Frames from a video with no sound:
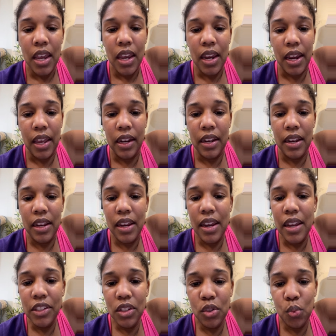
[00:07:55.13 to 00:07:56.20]
and
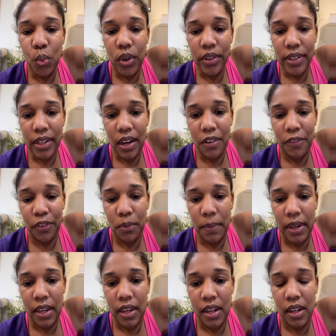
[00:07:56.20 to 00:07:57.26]
it just worked out for
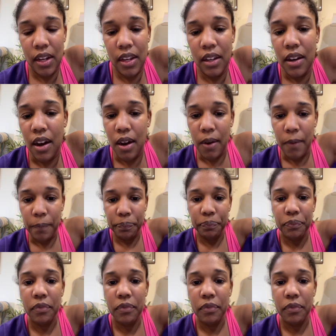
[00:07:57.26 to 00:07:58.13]
me um,